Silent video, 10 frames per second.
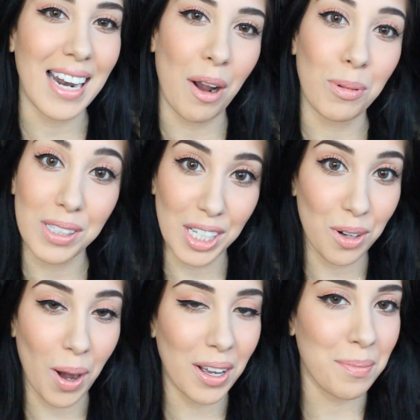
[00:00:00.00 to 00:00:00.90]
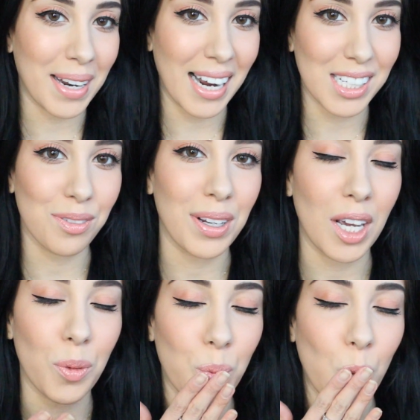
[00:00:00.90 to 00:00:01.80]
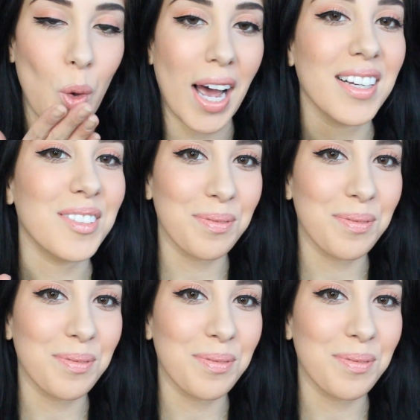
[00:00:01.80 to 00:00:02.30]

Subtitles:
and I will see you all in my next video. Mwah.